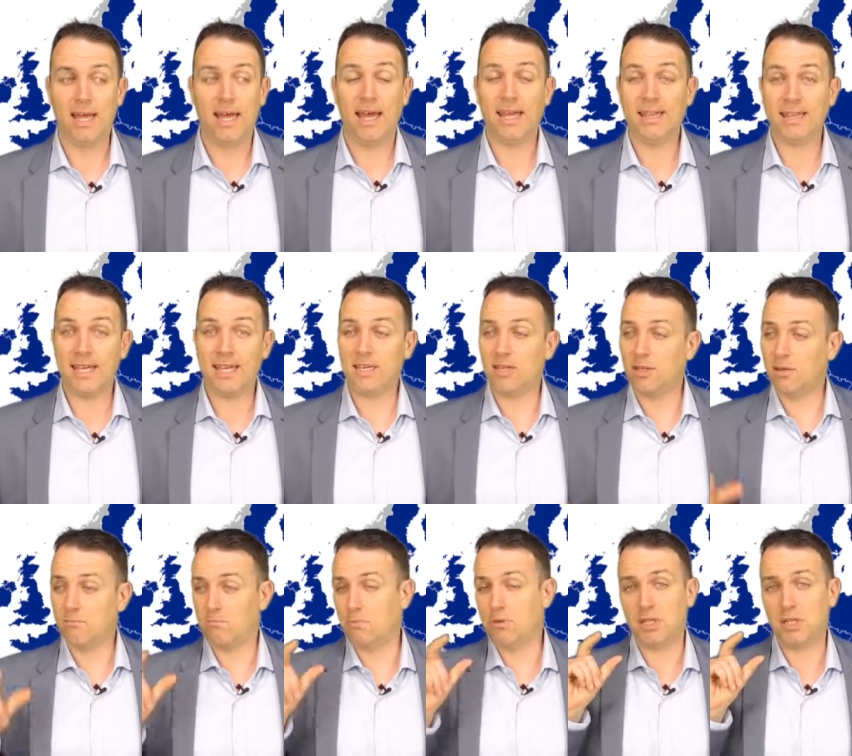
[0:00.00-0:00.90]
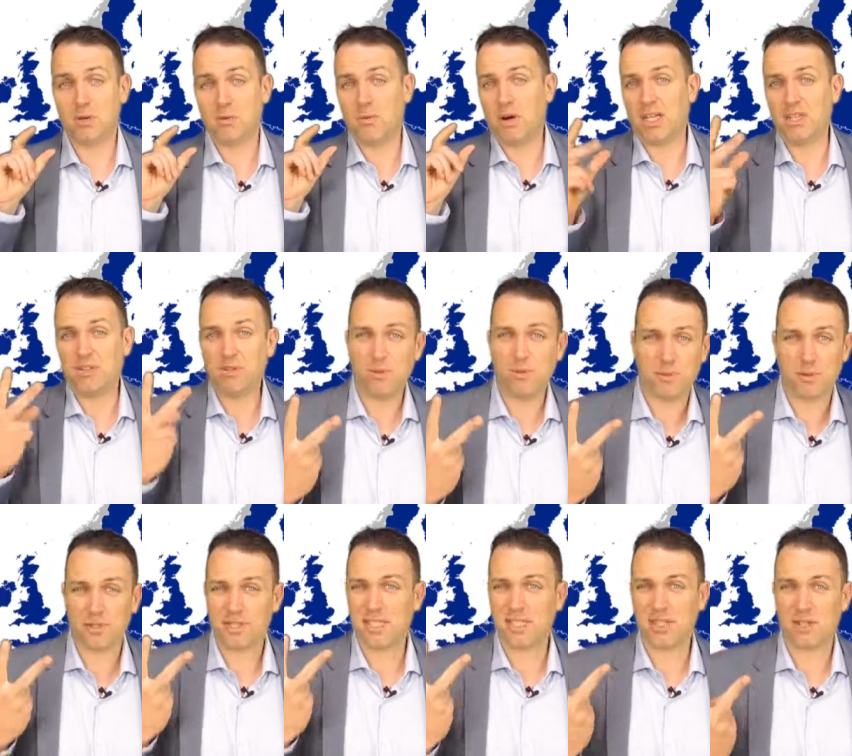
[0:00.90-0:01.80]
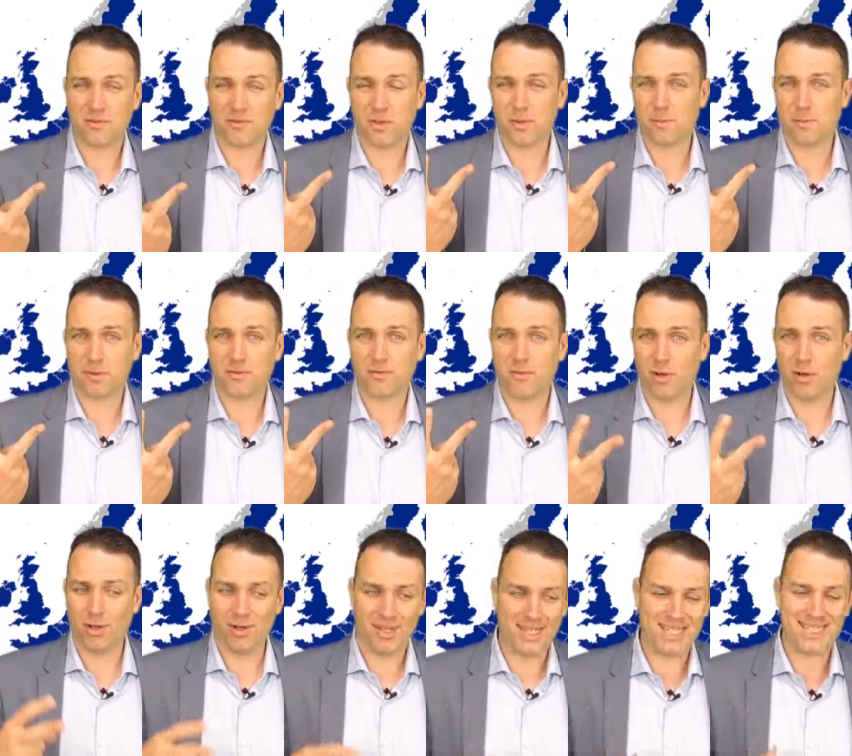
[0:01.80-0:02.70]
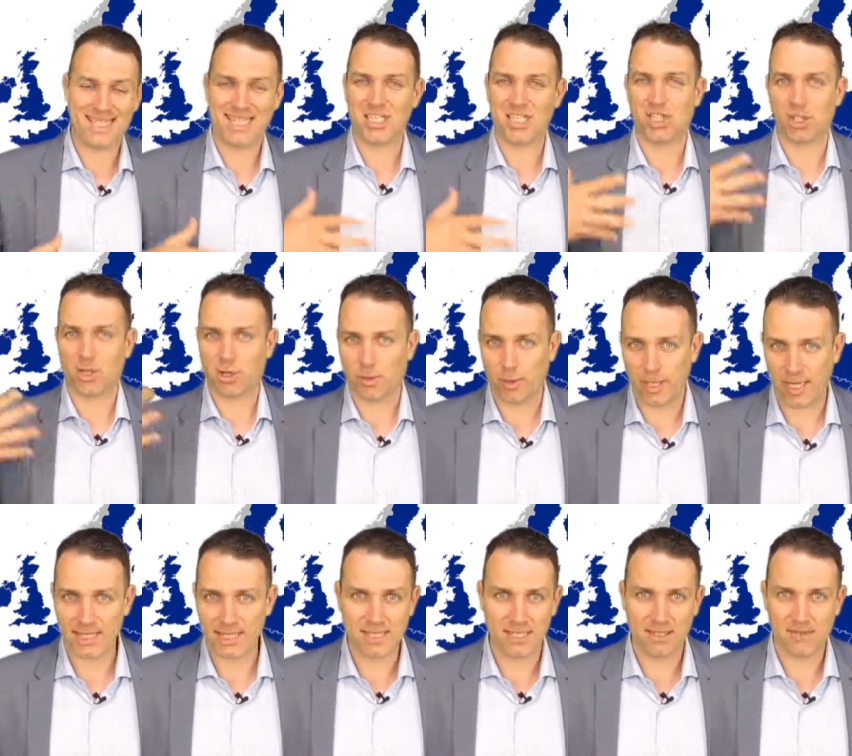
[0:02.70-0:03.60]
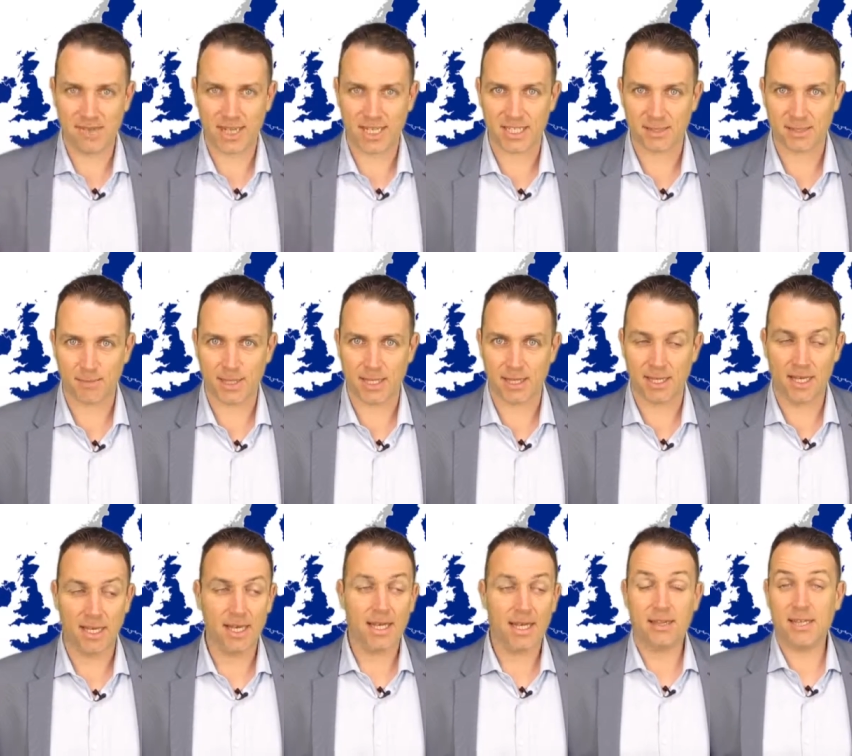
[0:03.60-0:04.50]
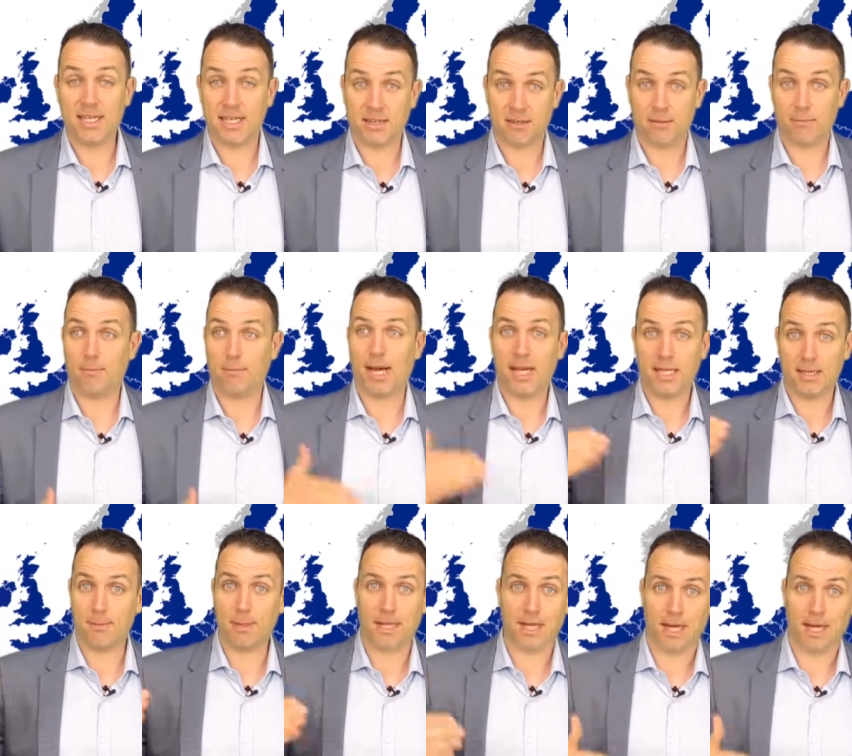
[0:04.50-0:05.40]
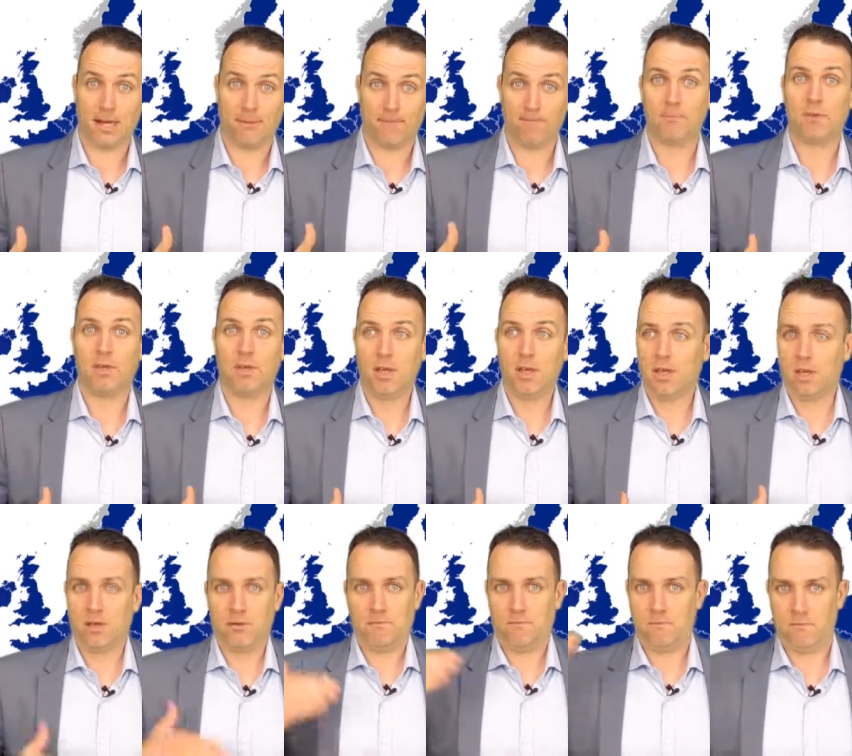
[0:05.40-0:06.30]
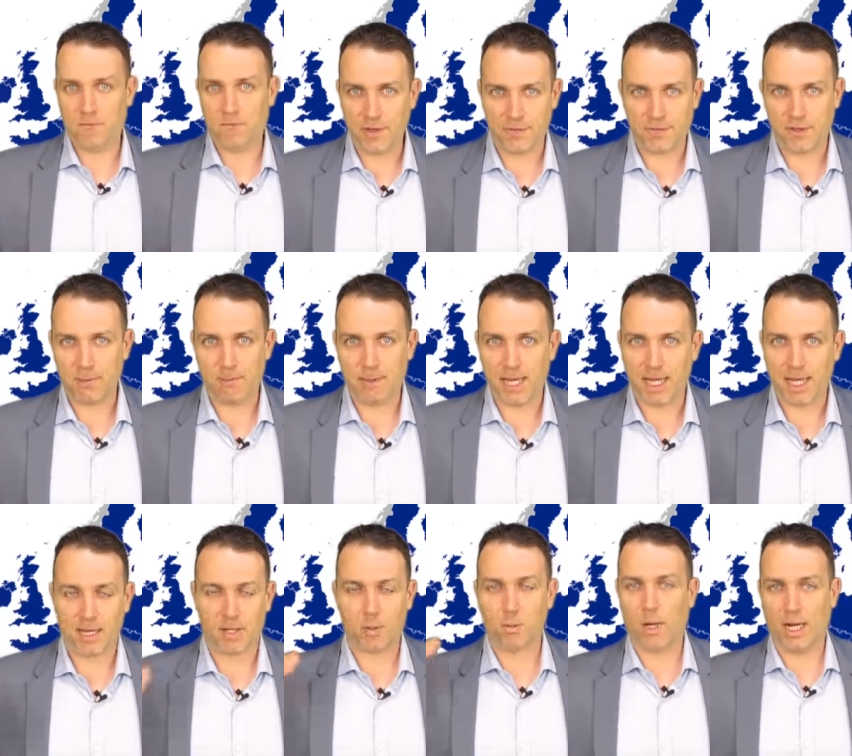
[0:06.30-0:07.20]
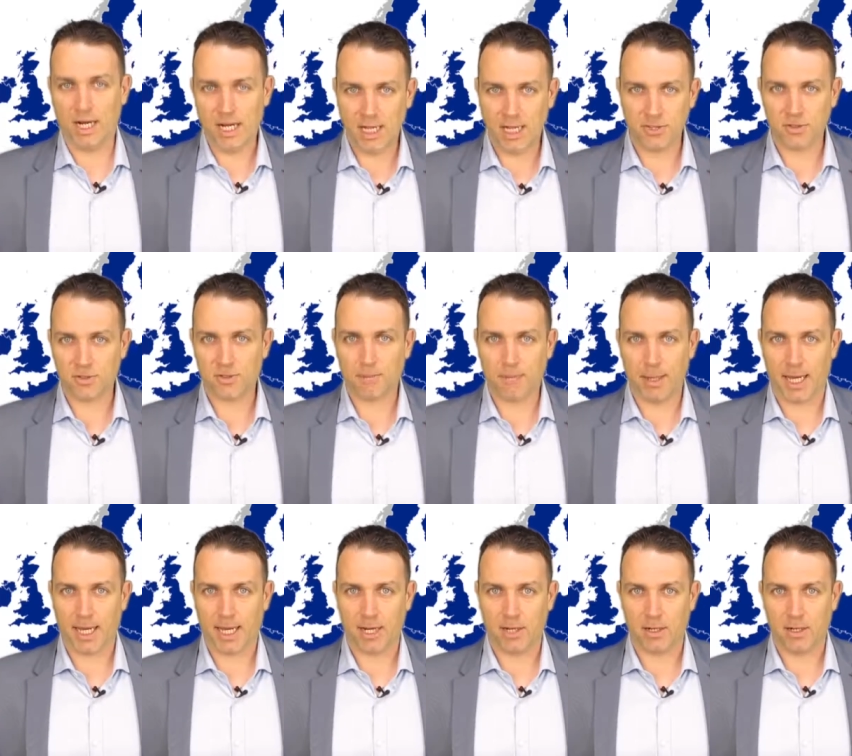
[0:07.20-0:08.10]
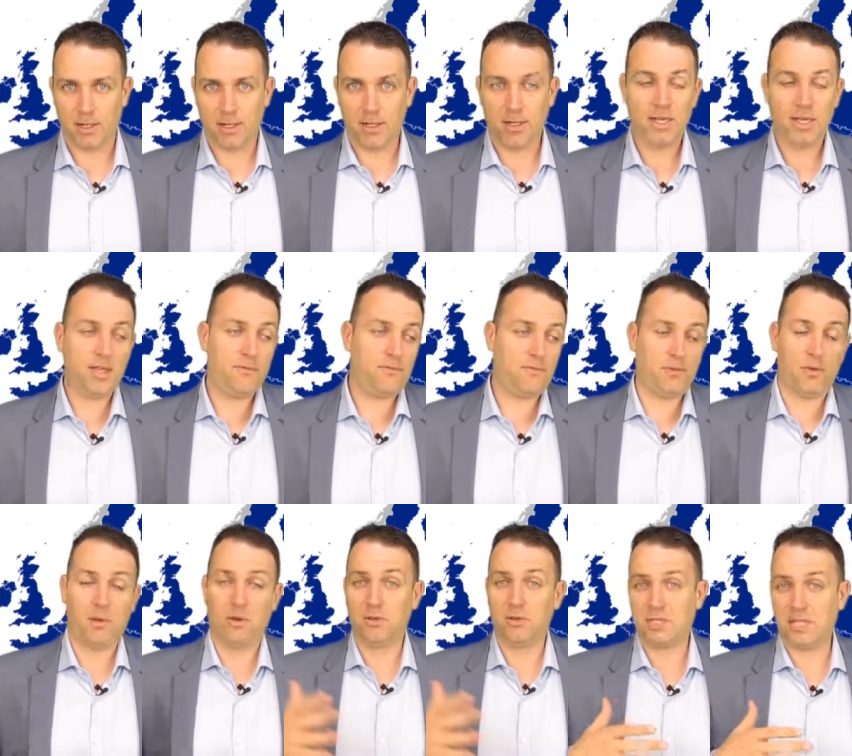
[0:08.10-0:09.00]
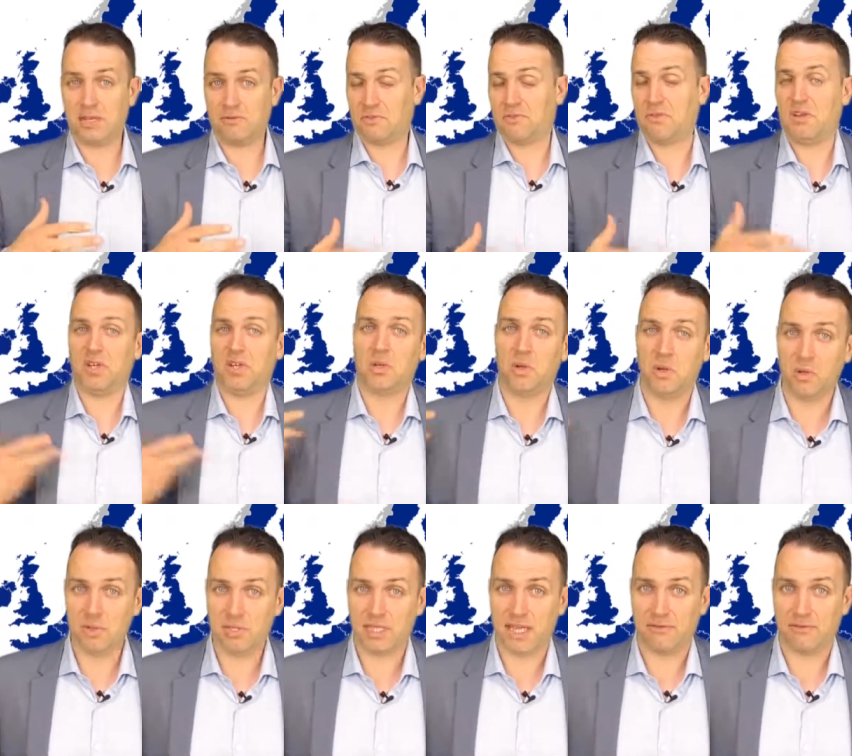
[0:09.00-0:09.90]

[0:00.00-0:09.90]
and then putting 1-2% of your portfolio in such a crazy investment that might become 50 bagger, 100 bagger. If you lose everything, you lose